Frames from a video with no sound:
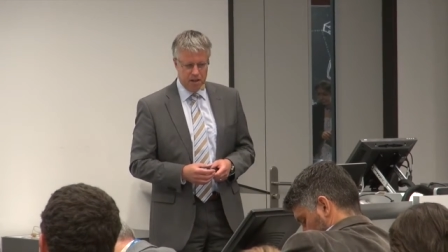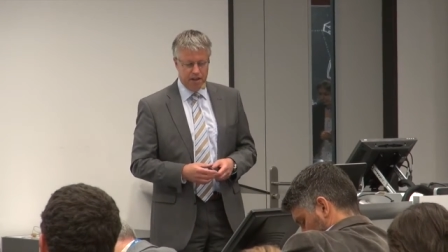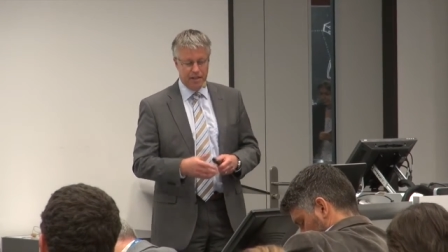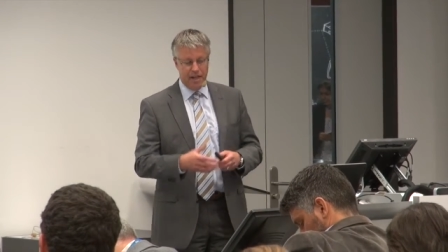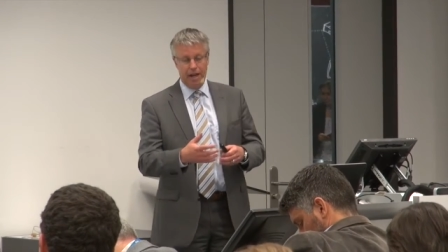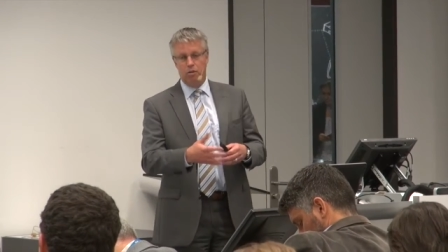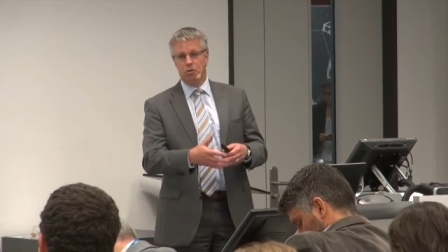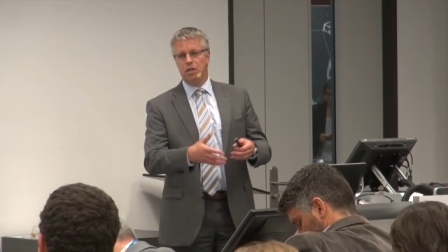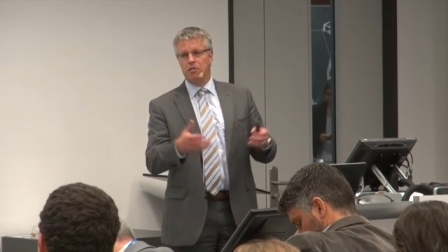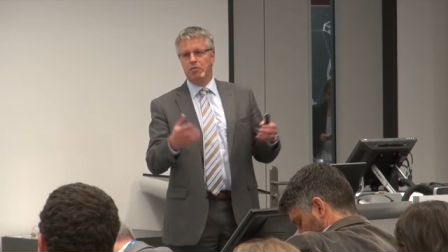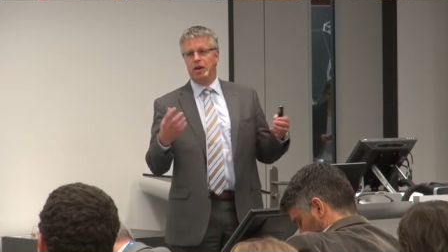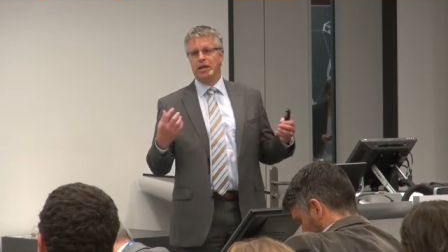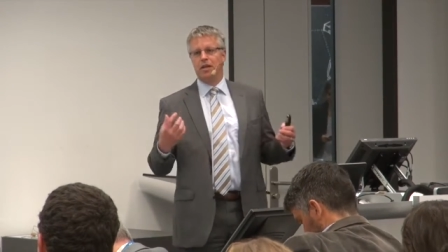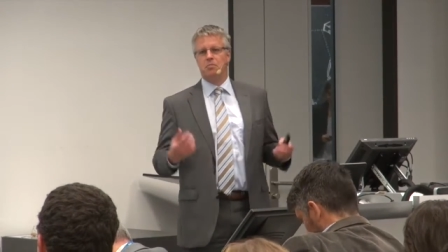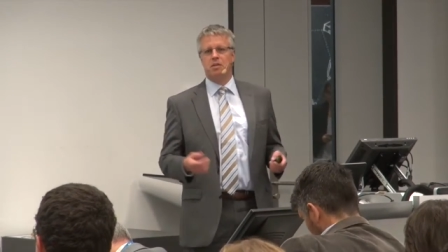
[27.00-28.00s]
in our
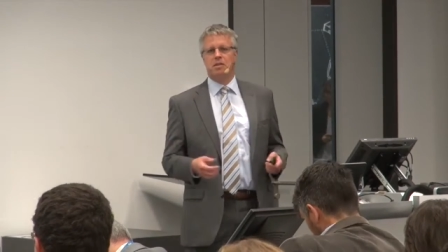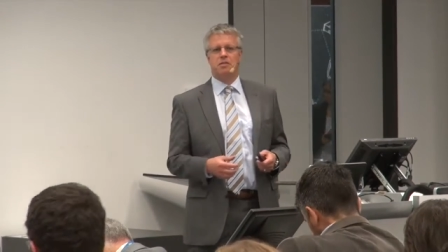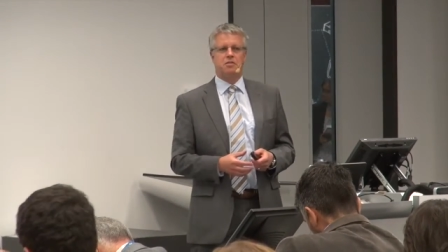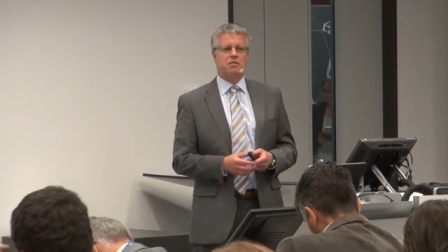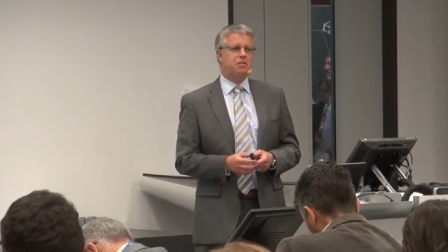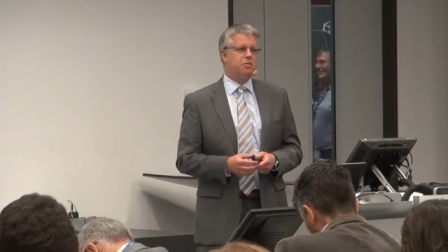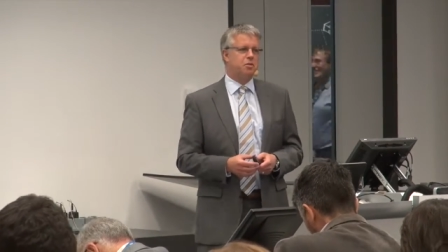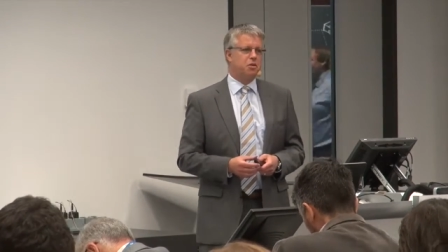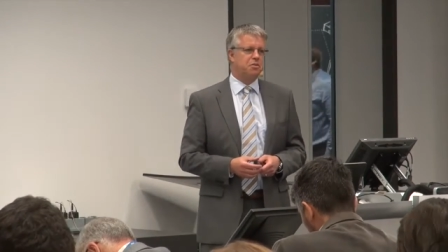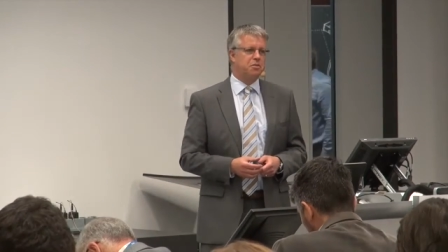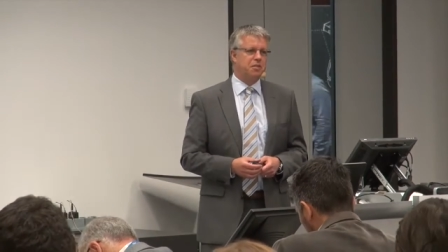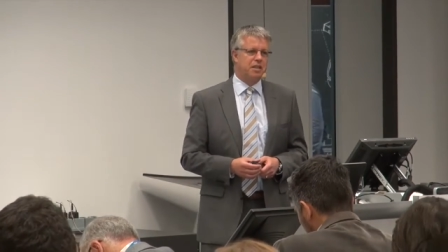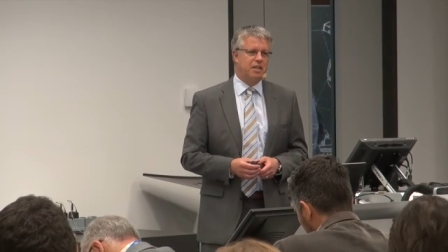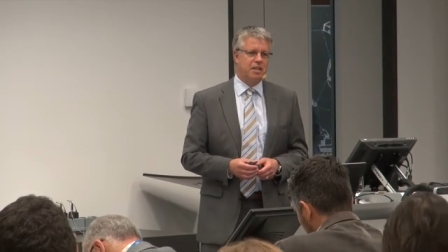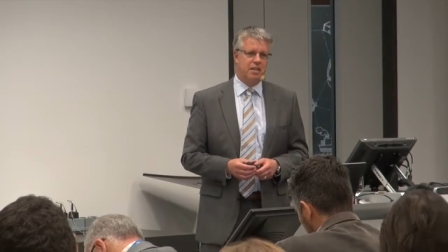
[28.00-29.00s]
environment
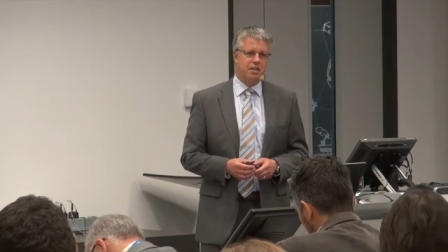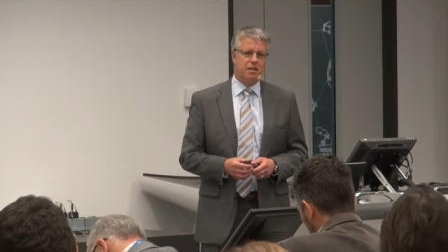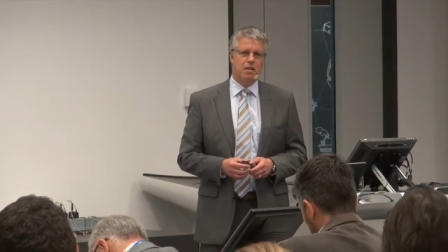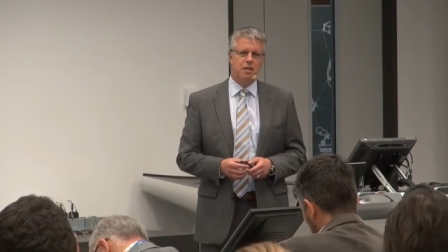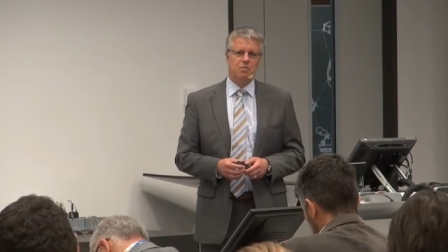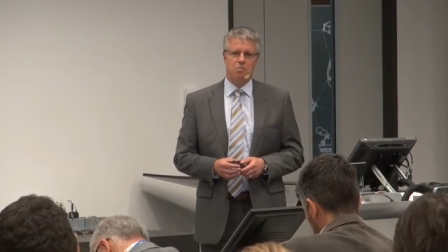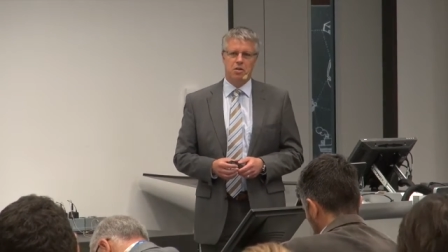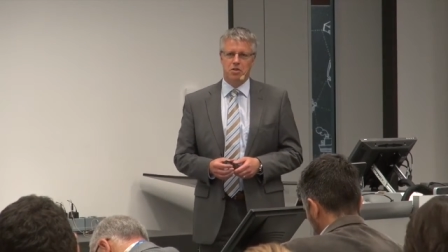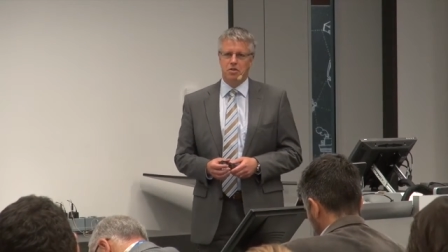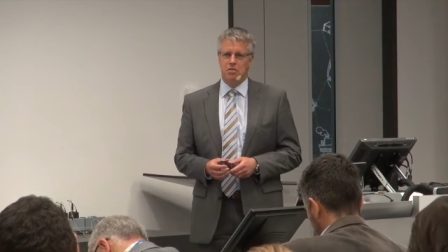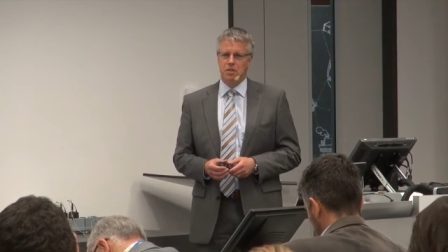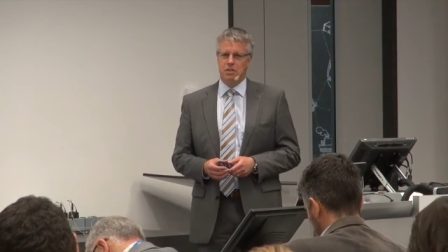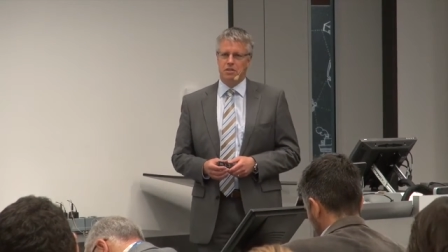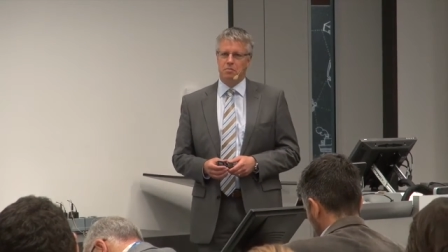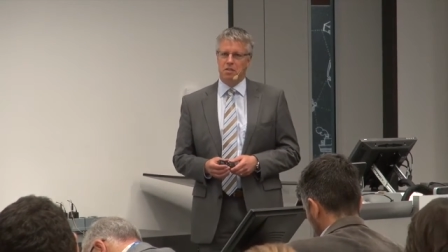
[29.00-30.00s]
not really much
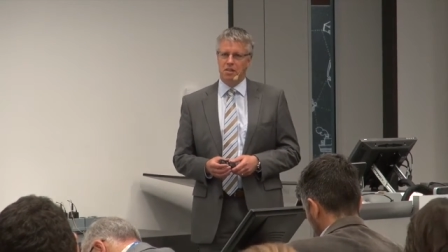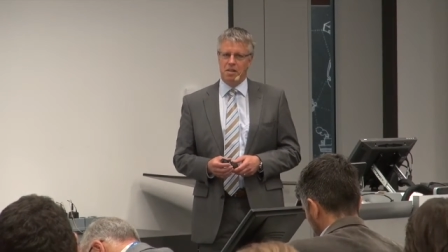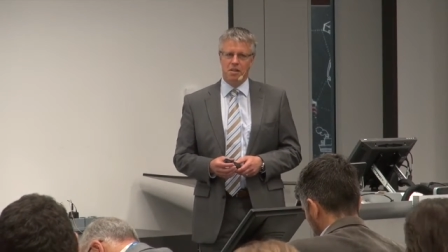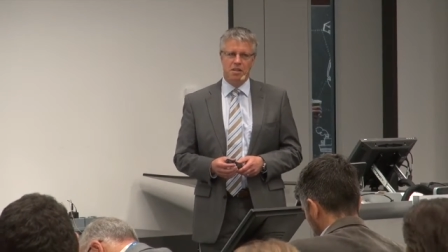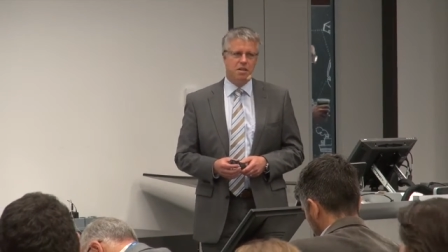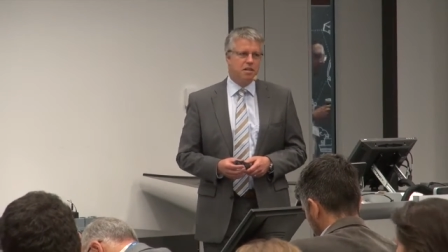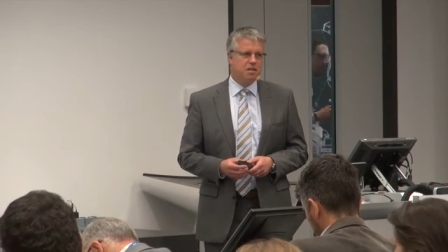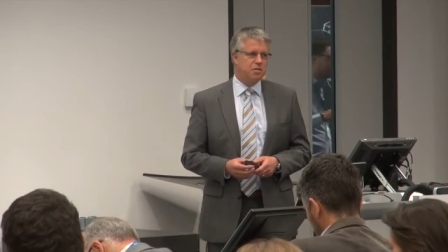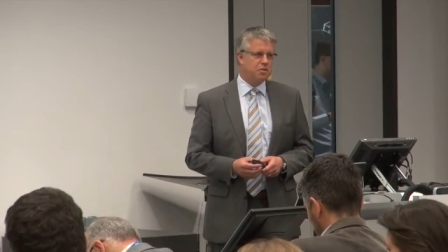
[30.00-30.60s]
visible.